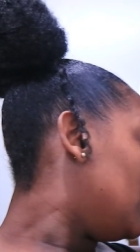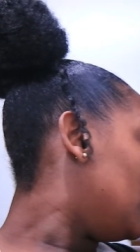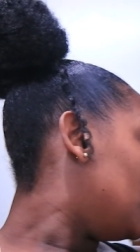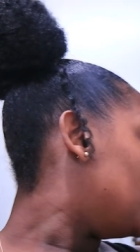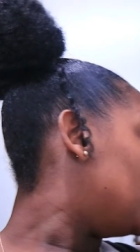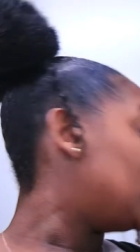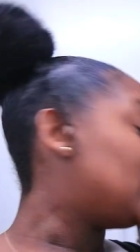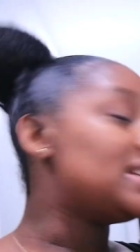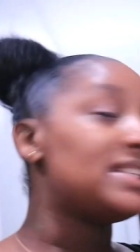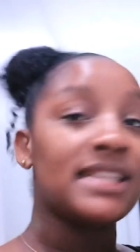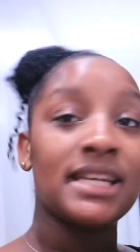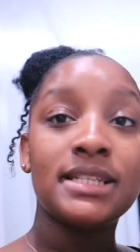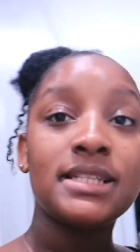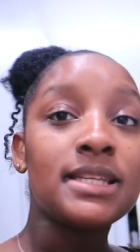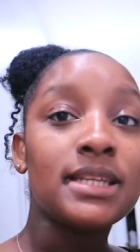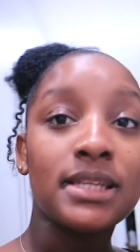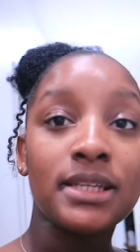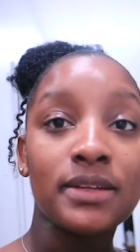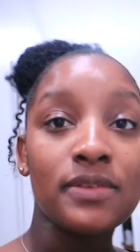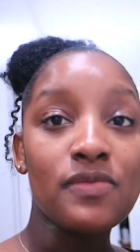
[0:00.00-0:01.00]
that is
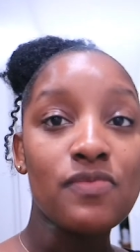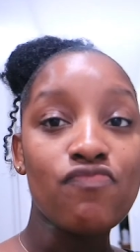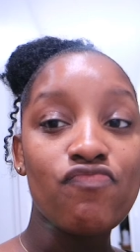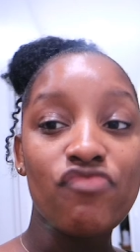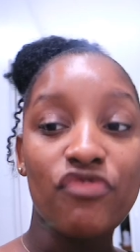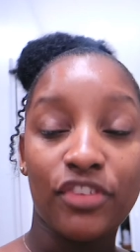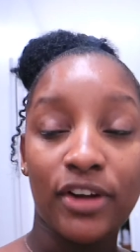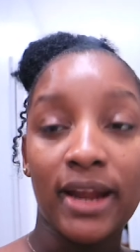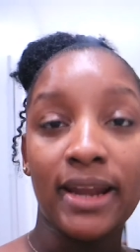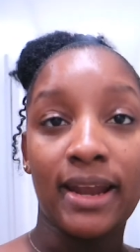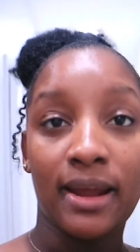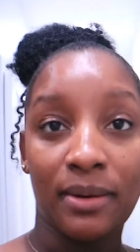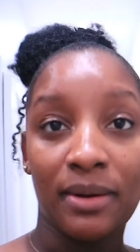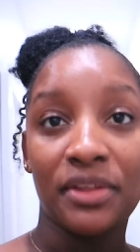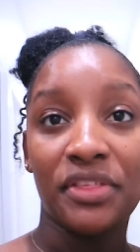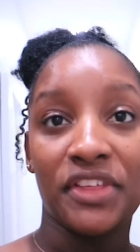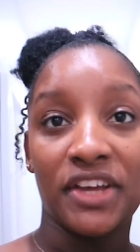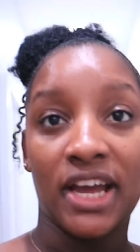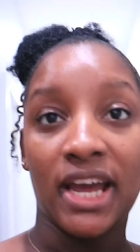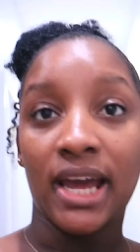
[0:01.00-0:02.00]
it for right now.
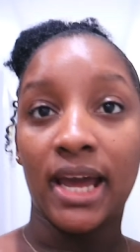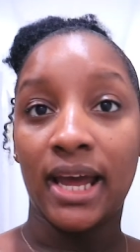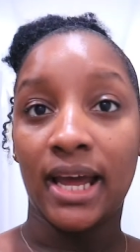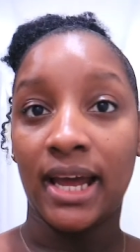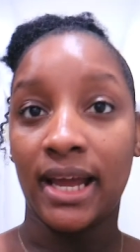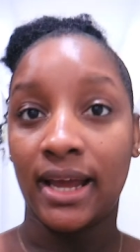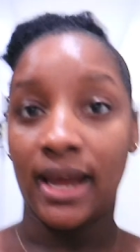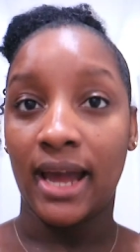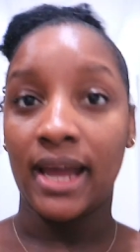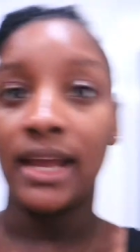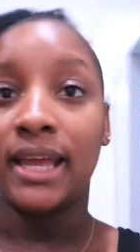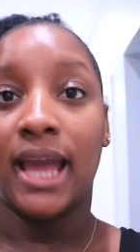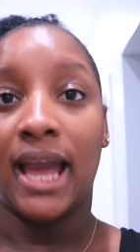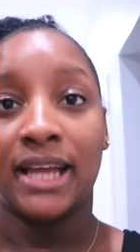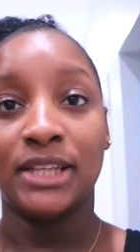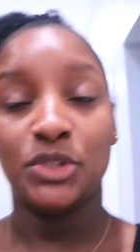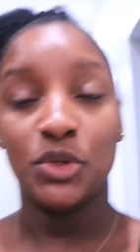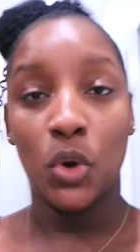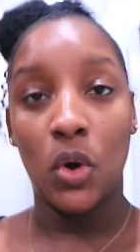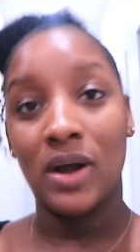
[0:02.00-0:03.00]
I think I I,
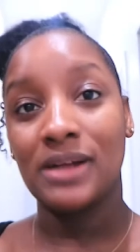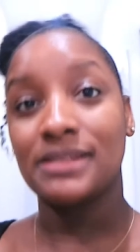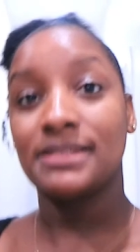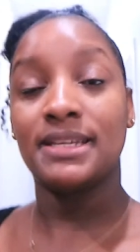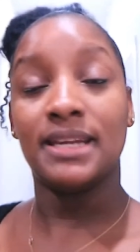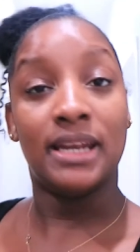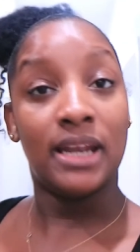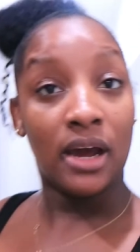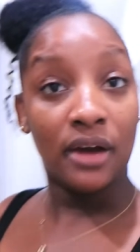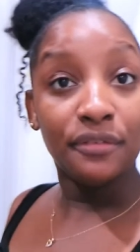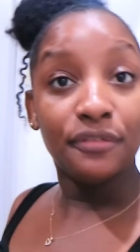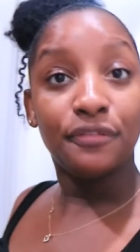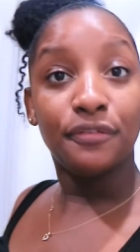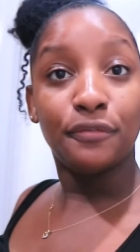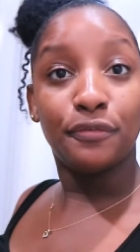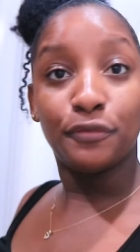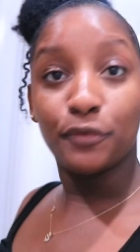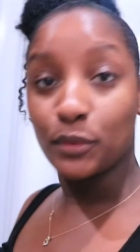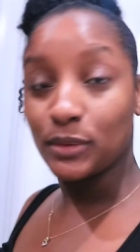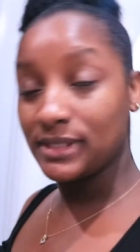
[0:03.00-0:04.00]
I, I talked enough
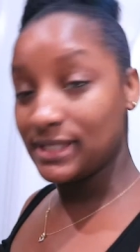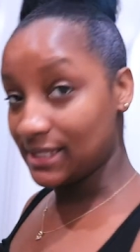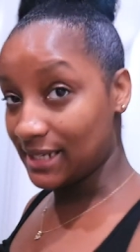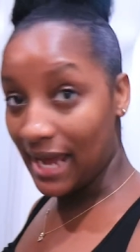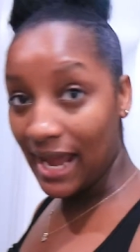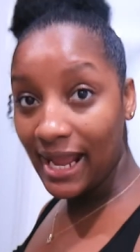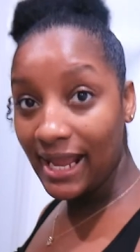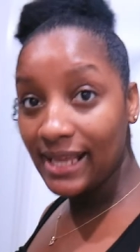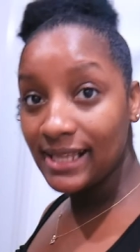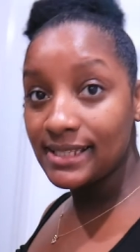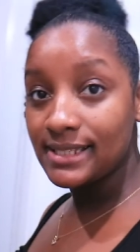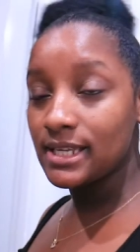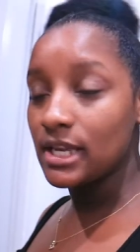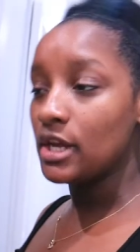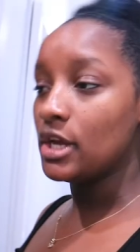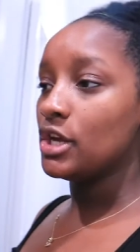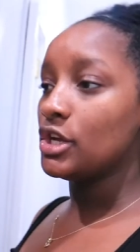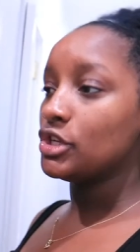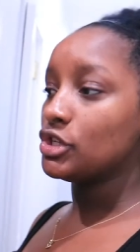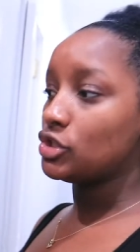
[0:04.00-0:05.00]
for tonight.
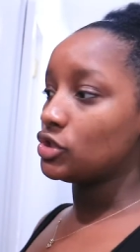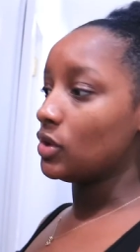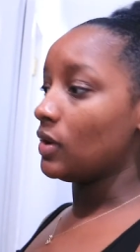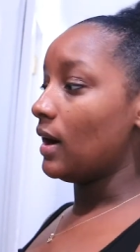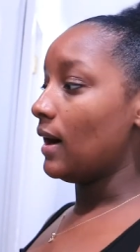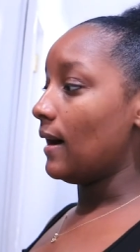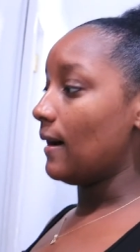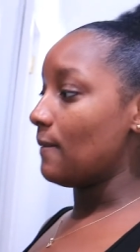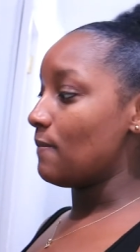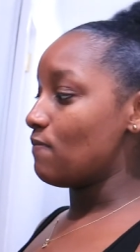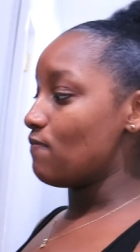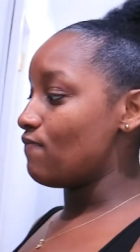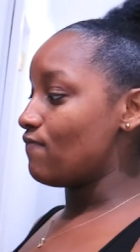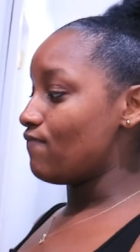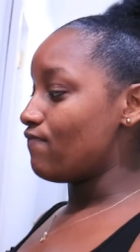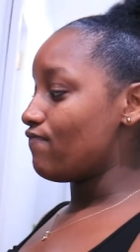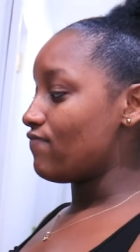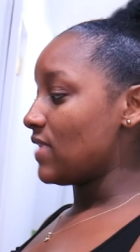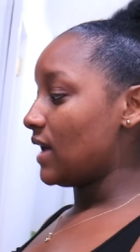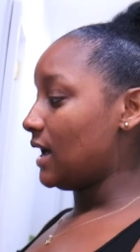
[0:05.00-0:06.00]
So
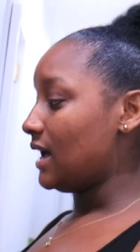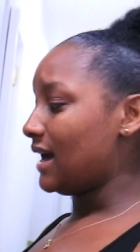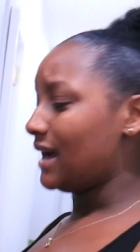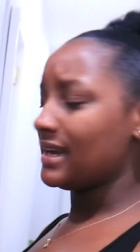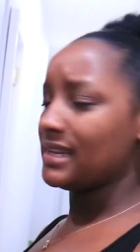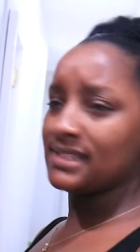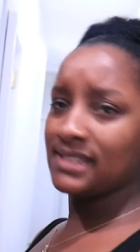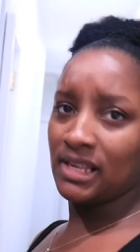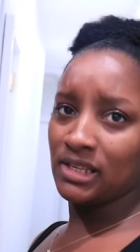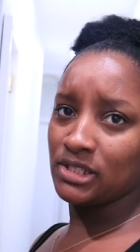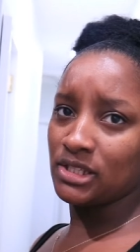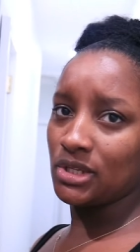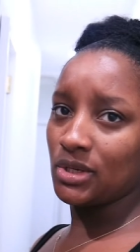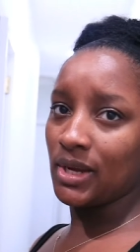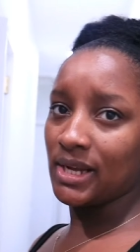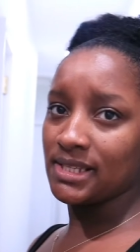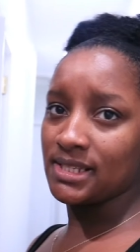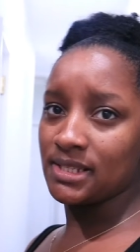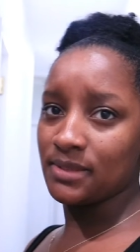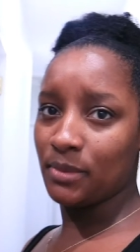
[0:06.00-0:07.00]
um I guess I'll see you
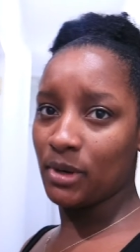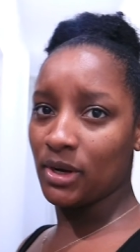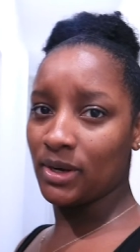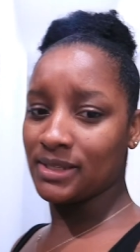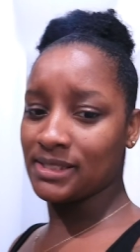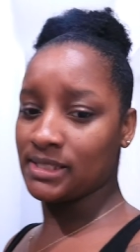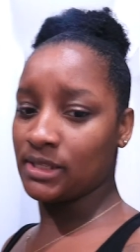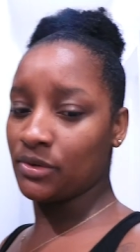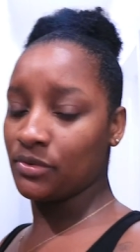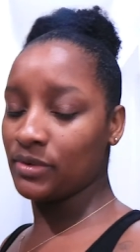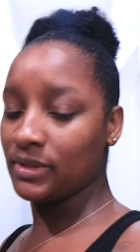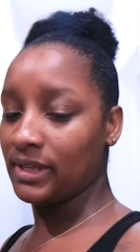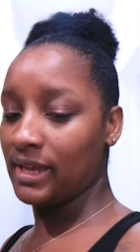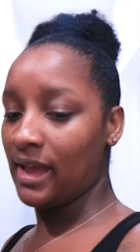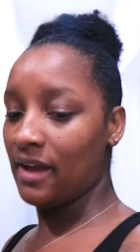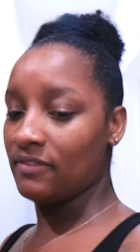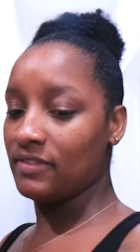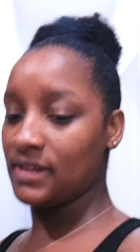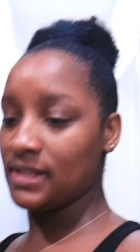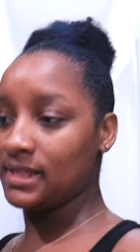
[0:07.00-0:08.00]
guys tomorrow, because I don't really
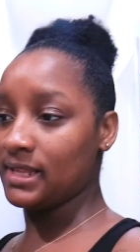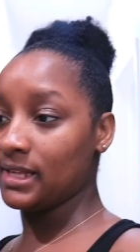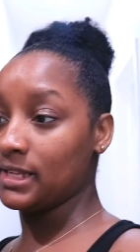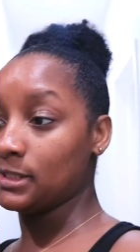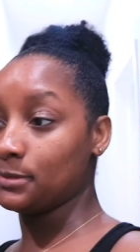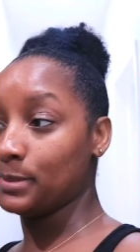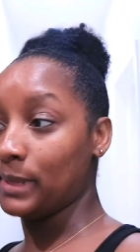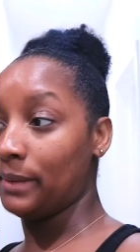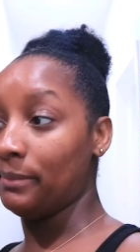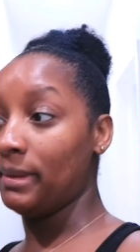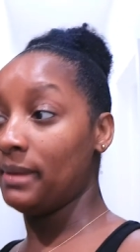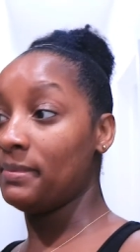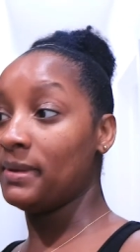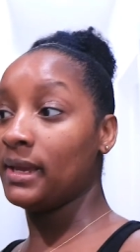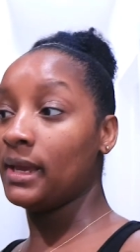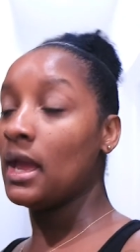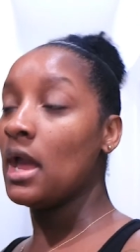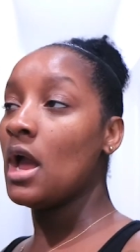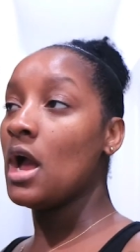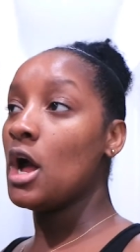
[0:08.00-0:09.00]
have anything else planned.
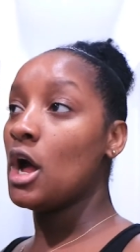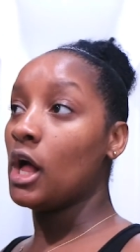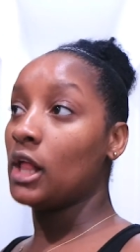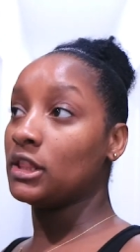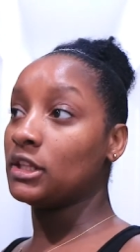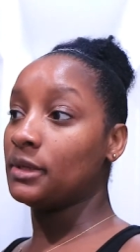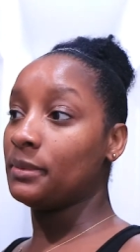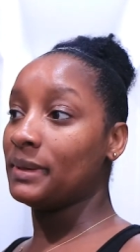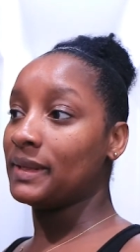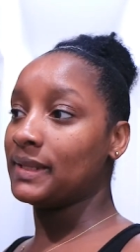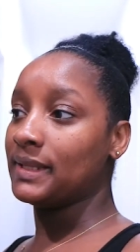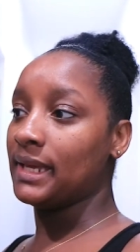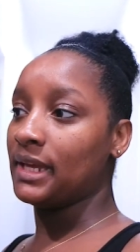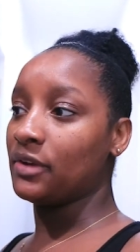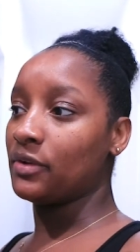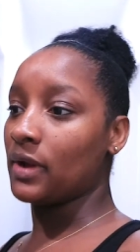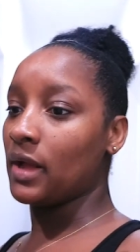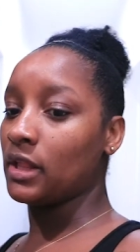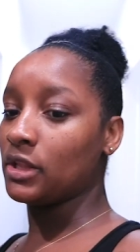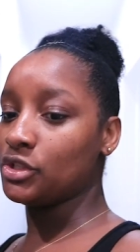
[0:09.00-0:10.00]
Maybe a little bit
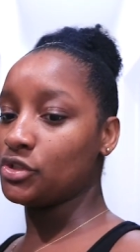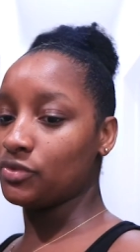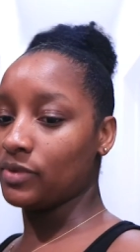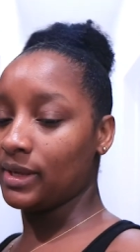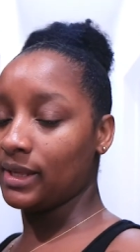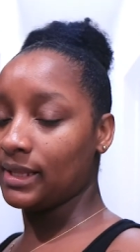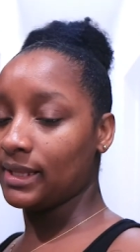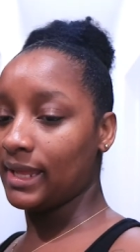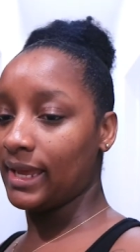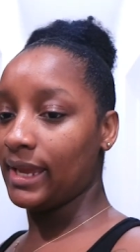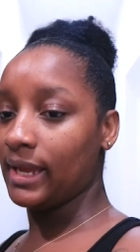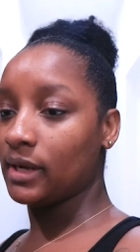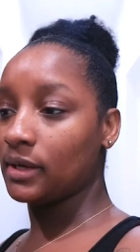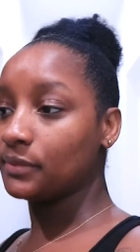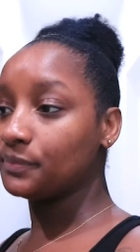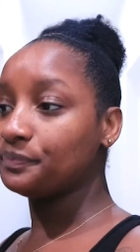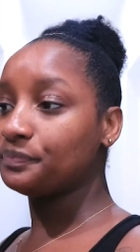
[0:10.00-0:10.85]
later I'll drink like